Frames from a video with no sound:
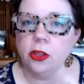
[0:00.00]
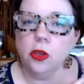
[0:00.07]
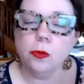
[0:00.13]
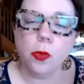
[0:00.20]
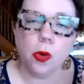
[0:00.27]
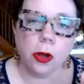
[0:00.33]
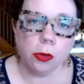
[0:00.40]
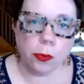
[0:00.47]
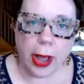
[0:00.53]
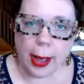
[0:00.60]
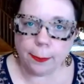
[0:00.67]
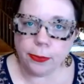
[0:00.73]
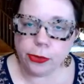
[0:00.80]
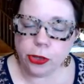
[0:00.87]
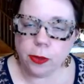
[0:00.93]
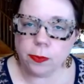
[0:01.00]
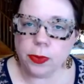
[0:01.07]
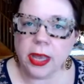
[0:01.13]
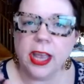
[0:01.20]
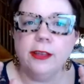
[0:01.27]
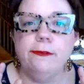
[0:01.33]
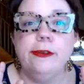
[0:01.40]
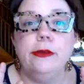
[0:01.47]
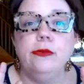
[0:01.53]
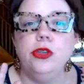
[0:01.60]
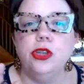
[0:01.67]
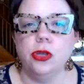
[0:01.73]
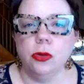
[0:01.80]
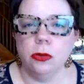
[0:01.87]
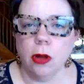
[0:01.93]
loop or a wrapped loop. If you
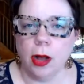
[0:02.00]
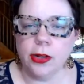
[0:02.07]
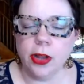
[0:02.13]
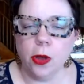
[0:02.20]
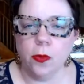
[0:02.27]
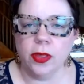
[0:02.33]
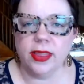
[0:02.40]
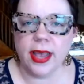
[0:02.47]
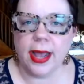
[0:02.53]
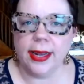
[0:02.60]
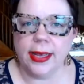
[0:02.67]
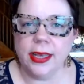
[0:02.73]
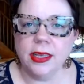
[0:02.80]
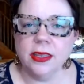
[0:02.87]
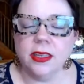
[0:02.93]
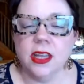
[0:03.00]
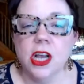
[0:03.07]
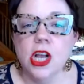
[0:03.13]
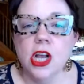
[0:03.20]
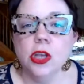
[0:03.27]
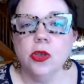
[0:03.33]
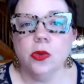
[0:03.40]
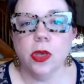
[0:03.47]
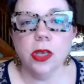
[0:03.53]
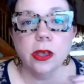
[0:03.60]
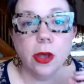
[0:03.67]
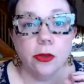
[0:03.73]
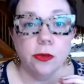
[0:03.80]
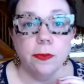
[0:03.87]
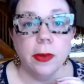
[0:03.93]
do not know what that is, you can
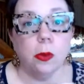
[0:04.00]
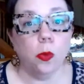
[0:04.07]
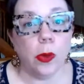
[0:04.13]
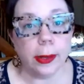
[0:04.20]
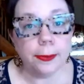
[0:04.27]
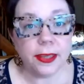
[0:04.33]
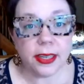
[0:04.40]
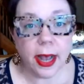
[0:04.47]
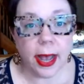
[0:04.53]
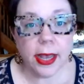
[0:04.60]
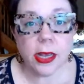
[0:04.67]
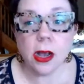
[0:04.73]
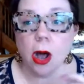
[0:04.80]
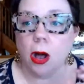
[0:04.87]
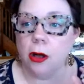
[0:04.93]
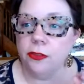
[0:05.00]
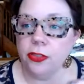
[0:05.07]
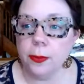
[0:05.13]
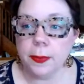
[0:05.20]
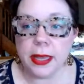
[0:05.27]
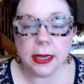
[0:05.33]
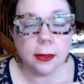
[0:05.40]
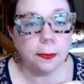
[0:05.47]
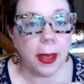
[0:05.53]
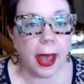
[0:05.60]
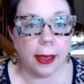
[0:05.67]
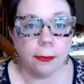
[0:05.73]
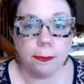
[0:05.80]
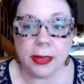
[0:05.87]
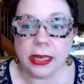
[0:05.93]
go to my website,
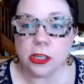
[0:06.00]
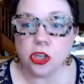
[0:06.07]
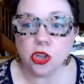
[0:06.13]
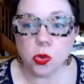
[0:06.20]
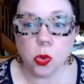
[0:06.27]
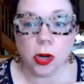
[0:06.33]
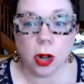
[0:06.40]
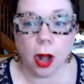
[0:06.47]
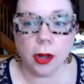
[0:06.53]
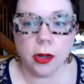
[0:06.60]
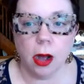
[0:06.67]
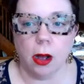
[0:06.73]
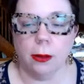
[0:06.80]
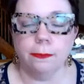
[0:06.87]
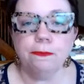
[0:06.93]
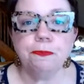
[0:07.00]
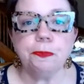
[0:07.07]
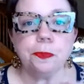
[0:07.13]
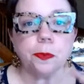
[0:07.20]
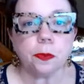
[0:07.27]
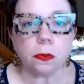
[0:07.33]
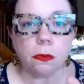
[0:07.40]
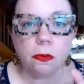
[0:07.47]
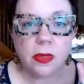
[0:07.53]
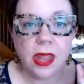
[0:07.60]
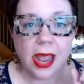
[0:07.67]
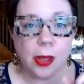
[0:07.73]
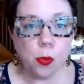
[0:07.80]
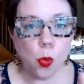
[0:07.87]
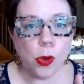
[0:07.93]
offthebeadedpathbeadstore.com,
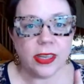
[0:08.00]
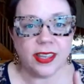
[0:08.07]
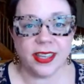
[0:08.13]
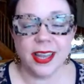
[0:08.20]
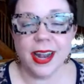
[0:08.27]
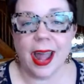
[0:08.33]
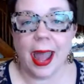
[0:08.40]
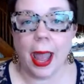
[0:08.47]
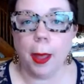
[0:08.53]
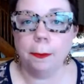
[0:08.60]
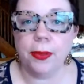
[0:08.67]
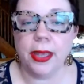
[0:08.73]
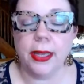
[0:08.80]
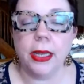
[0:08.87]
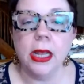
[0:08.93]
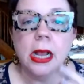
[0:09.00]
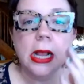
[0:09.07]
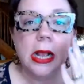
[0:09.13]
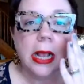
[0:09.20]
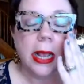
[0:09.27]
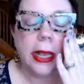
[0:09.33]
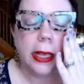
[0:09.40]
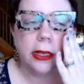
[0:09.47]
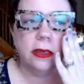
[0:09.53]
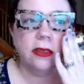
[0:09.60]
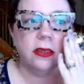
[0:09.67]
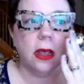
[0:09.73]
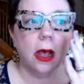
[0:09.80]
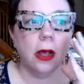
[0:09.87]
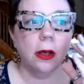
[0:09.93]
and what's going to happen is
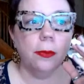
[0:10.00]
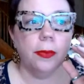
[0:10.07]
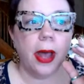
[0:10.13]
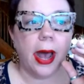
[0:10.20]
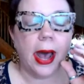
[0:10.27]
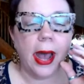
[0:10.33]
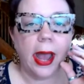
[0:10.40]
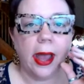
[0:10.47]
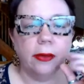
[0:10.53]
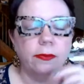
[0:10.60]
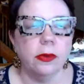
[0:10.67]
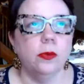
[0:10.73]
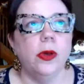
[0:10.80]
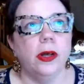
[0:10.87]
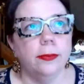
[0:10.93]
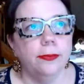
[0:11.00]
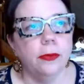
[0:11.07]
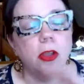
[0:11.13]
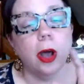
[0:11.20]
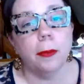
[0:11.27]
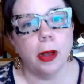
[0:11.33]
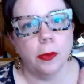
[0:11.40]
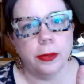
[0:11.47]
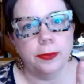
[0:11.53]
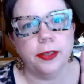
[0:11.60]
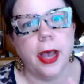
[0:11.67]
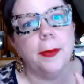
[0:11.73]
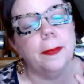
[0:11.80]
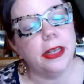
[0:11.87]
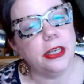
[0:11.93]
um, I have, well, not my
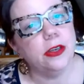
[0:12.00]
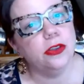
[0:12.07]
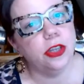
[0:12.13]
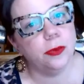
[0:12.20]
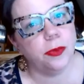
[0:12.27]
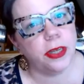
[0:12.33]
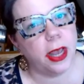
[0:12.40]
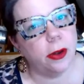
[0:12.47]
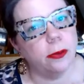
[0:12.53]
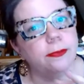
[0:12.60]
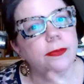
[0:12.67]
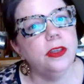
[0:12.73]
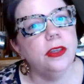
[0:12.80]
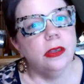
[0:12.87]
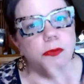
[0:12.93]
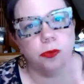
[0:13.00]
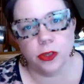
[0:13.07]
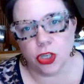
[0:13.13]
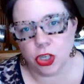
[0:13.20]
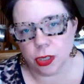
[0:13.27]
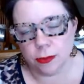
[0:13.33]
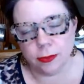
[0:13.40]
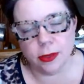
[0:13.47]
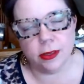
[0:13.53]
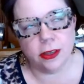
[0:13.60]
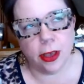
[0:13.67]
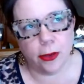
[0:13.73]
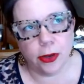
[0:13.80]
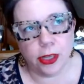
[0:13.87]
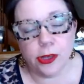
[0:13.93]
website, my YouTube channel, which
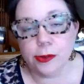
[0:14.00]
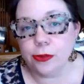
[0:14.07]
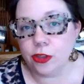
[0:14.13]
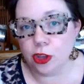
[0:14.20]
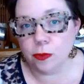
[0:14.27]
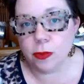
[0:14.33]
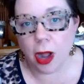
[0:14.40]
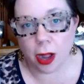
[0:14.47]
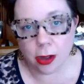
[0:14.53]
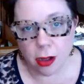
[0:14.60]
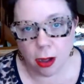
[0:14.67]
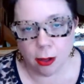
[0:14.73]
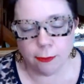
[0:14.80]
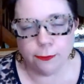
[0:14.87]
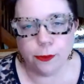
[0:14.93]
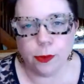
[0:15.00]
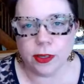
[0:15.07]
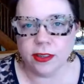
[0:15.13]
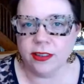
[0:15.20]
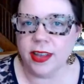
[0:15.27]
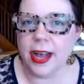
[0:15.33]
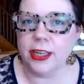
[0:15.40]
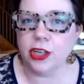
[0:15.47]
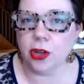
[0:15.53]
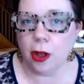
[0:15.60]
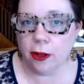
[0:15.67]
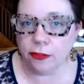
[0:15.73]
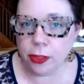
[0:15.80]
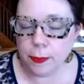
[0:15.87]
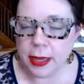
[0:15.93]
go to youtube.com forward slash
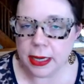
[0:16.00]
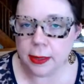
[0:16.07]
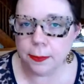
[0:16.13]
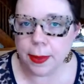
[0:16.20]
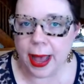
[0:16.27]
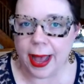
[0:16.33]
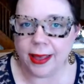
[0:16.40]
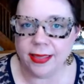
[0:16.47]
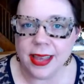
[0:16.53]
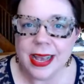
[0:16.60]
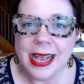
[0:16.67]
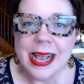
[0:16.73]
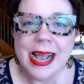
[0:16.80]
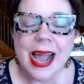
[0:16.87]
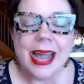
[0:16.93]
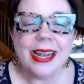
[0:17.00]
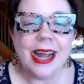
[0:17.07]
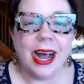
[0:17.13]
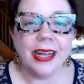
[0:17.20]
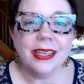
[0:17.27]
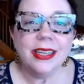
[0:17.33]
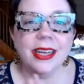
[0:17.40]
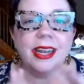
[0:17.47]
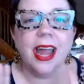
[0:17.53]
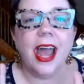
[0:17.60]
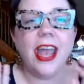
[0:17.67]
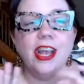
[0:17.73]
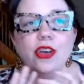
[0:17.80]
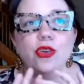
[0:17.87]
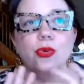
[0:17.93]
off the beaded path. And I did
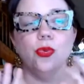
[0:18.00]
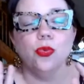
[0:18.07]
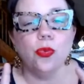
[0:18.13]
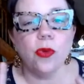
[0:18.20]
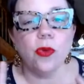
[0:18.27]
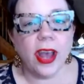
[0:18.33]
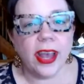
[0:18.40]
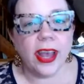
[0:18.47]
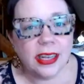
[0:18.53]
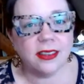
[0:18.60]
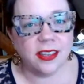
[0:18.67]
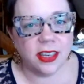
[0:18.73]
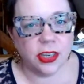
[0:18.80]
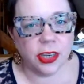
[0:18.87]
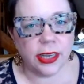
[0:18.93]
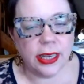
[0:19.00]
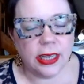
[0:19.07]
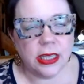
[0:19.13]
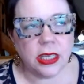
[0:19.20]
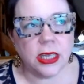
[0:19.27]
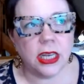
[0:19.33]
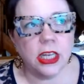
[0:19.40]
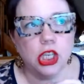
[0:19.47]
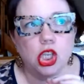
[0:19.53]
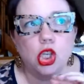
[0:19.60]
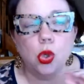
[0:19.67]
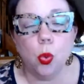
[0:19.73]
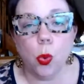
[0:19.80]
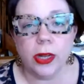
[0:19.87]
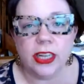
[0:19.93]
a great series in
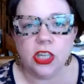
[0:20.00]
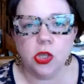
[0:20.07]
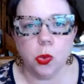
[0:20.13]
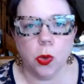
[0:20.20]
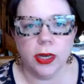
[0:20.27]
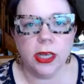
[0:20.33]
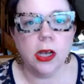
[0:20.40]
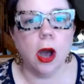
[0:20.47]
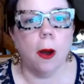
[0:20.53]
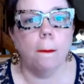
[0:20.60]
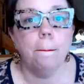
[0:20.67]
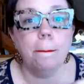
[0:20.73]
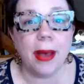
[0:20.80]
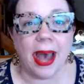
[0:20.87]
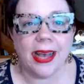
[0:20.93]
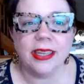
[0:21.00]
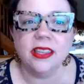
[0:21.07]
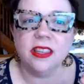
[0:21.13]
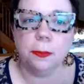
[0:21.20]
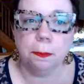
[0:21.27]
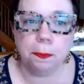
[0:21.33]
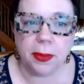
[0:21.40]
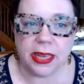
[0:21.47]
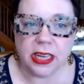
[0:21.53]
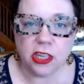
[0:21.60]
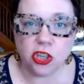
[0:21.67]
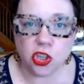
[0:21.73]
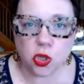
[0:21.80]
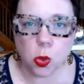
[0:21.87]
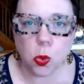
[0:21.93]
2020 called Back to Bead
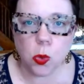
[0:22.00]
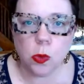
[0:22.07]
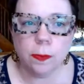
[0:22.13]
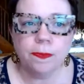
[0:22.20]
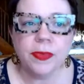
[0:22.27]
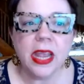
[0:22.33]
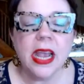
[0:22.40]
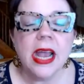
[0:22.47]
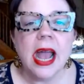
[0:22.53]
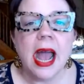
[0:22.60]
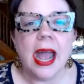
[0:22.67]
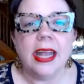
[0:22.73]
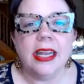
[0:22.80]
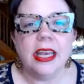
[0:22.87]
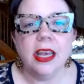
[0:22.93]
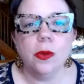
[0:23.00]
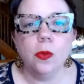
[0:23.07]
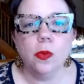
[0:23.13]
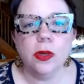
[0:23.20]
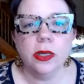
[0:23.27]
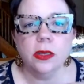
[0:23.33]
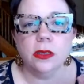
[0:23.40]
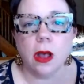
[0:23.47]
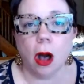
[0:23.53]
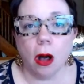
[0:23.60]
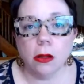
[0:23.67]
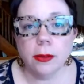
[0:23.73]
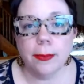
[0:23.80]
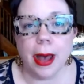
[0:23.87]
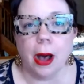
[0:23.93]
School. And it was
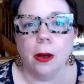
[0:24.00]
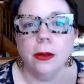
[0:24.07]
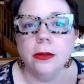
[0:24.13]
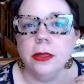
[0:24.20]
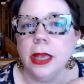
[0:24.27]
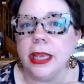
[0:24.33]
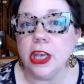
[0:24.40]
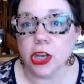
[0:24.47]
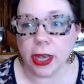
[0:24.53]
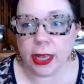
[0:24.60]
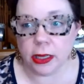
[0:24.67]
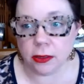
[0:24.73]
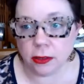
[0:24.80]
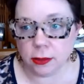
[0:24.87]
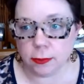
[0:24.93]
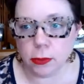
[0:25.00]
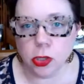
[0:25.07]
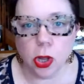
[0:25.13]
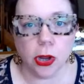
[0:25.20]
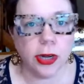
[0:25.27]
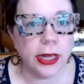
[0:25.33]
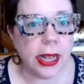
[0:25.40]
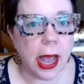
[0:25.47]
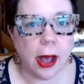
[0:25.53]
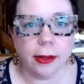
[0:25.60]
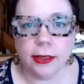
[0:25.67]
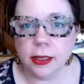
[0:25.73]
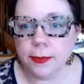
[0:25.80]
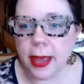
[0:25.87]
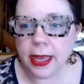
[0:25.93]
all about earrings, learning how
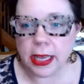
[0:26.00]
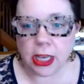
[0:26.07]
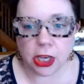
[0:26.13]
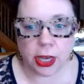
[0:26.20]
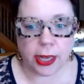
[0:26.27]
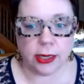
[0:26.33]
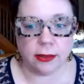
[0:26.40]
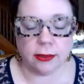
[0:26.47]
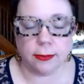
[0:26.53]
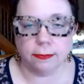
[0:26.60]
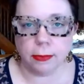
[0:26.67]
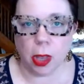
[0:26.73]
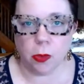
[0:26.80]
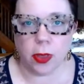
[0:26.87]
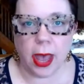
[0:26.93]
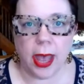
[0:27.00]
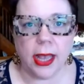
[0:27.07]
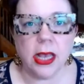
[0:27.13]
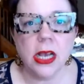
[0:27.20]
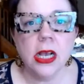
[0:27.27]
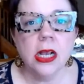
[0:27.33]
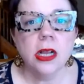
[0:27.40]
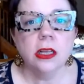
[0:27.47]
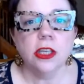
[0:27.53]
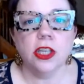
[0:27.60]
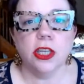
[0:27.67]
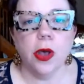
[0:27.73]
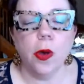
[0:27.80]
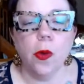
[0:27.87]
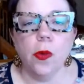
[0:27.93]
to make earrings. Okay.
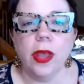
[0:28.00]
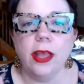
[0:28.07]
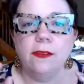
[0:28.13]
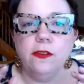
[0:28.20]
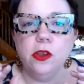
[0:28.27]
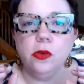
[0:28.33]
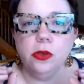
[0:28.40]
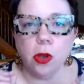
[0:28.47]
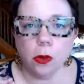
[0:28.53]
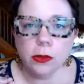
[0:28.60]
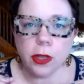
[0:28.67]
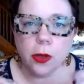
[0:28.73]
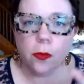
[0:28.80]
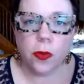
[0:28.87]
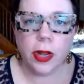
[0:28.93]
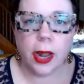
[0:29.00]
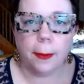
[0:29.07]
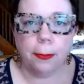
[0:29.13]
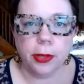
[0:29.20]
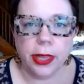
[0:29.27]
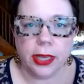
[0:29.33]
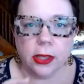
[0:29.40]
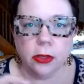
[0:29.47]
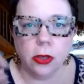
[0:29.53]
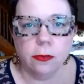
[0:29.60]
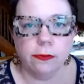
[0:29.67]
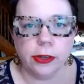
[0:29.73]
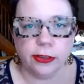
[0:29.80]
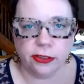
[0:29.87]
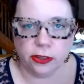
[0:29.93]
So if you don't know what a plain loop
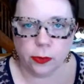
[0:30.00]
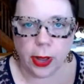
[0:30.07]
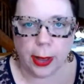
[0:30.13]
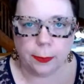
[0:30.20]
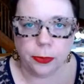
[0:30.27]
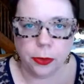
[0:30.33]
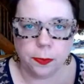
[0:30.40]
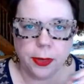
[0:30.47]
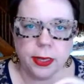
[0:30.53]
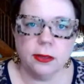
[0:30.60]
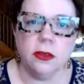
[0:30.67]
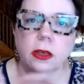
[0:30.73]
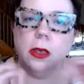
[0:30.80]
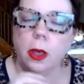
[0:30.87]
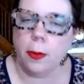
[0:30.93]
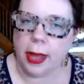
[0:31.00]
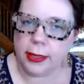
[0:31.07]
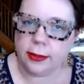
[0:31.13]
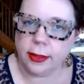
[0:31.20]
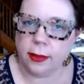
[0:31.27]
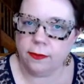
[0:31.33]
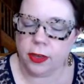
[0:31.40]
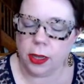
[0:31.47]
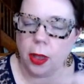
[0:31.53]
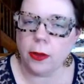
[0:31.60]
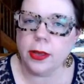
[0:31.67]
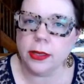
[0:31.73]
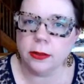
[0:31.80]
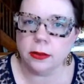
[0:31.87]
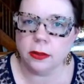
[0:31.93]
versus a wrapped loop is, go back to that video
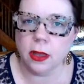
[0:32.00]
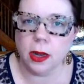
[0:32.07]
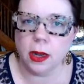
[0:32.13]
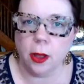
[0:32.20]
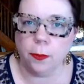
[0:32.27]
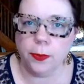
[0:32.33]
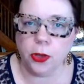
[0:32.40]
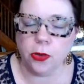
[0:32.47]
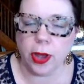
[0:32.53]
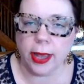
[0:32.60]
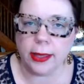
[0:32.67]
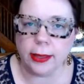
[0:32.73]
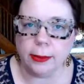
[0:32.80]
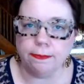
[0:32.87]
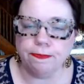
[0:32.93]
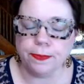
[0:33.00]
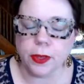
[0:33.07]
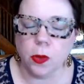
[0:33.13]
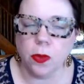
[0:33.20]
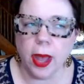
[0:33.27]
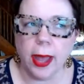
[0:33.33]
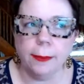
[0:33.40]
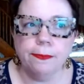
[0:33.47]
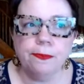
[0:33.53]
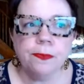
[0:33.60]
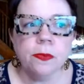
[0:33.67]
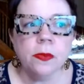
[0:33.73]
because it's going to help you greatly. Okay.